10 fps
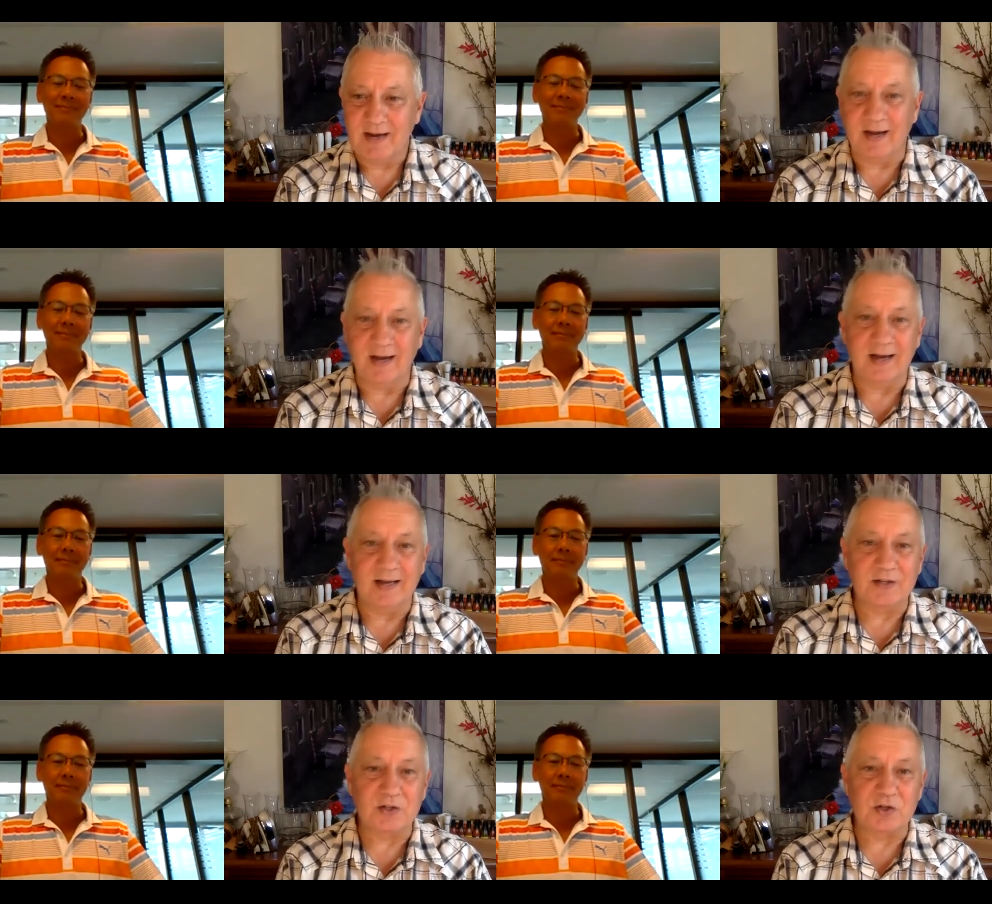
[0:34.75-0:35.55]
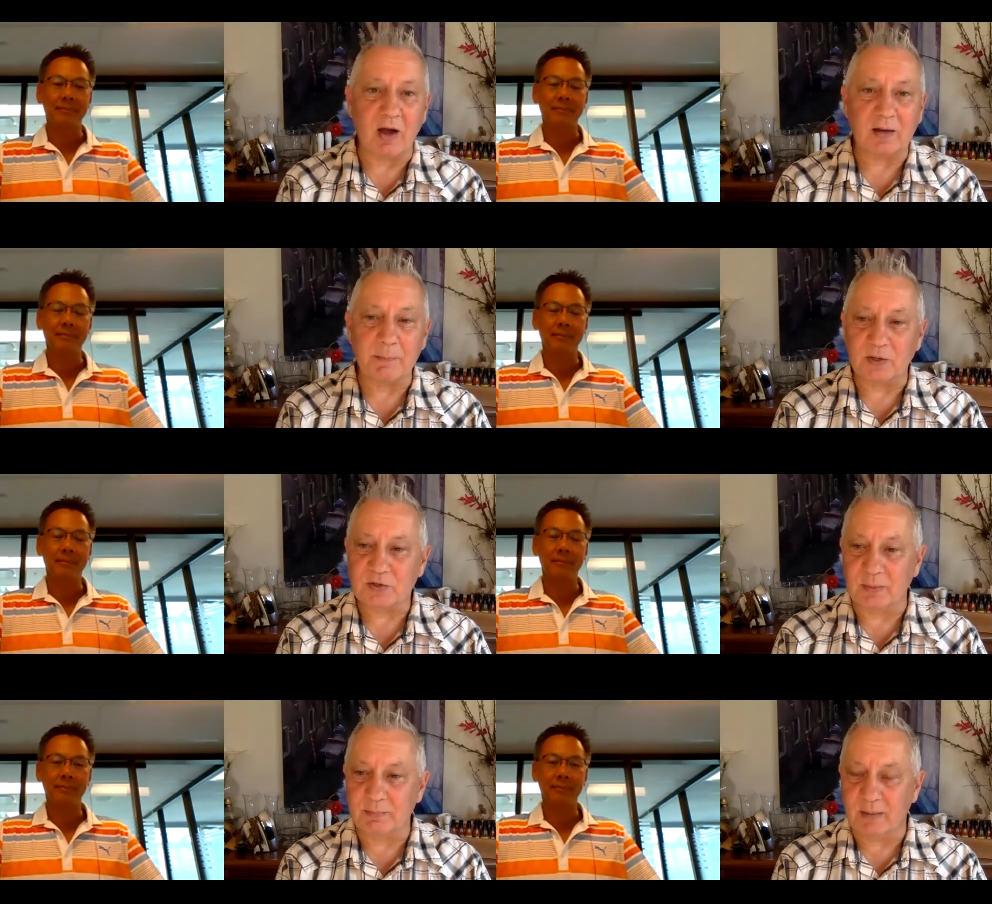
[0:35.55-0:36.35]
Speaker 1: Uh, let's talk about
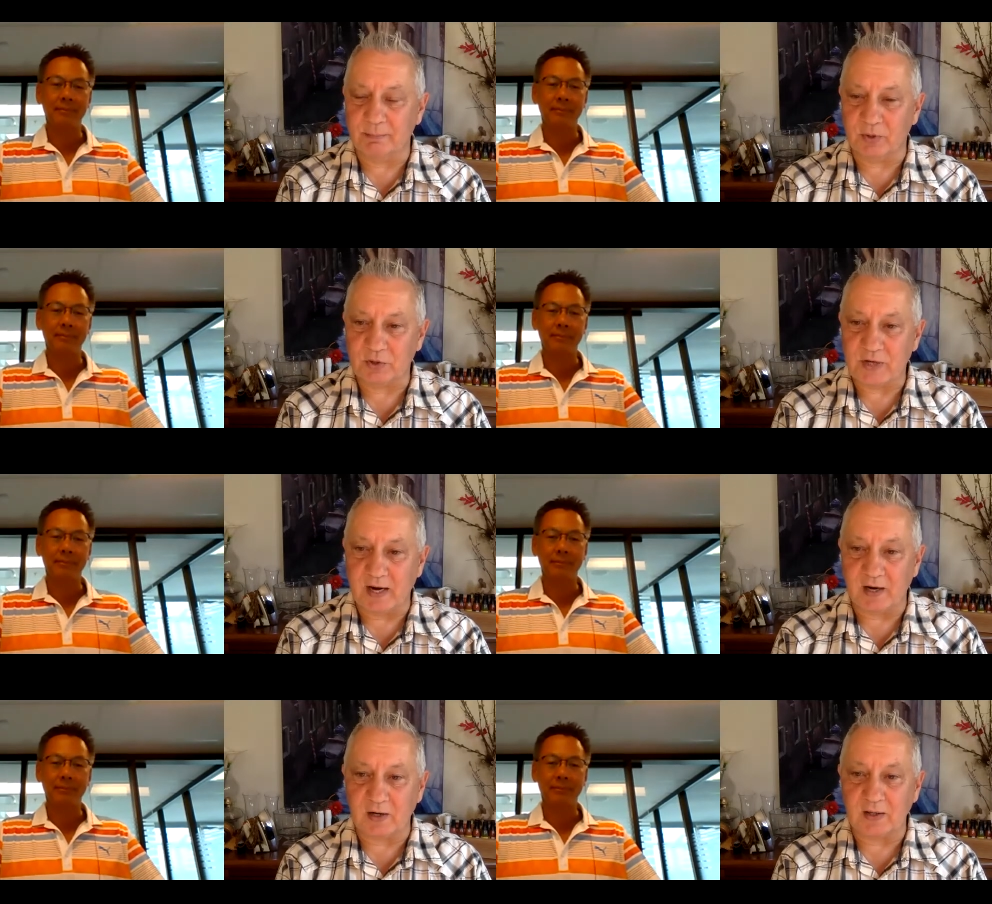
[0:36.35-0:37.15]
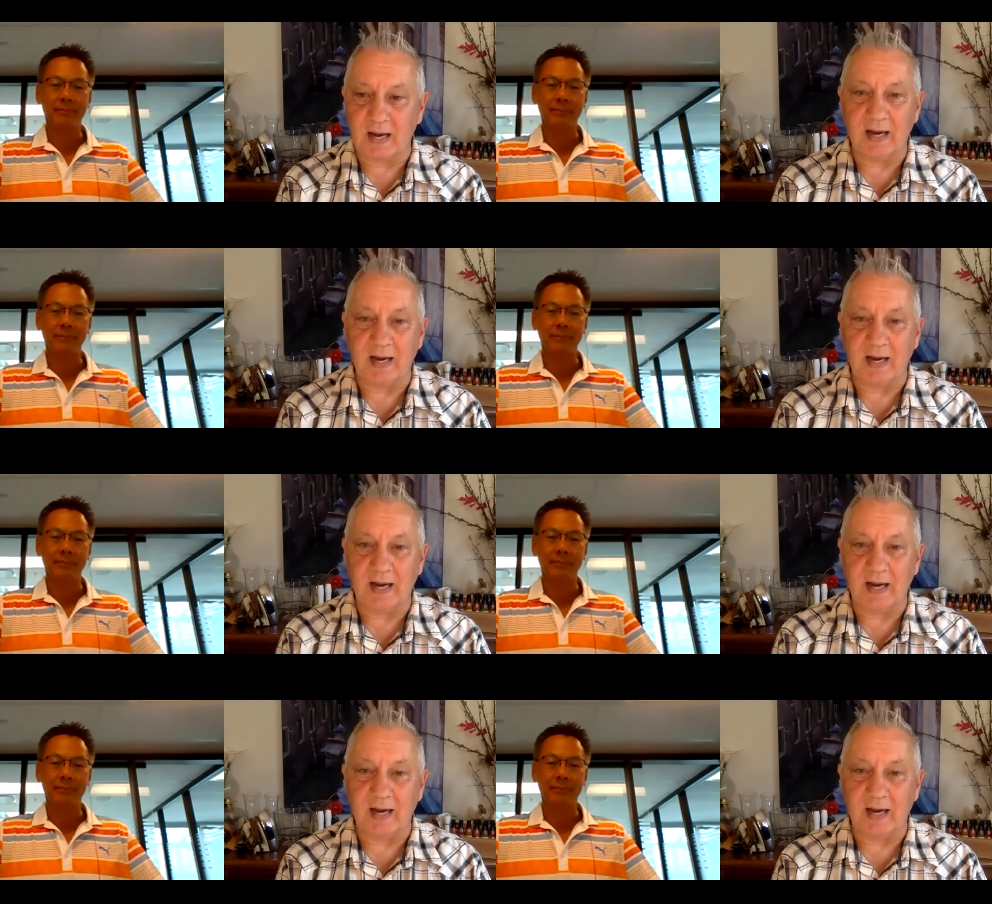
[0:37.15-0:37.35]
some numbers there.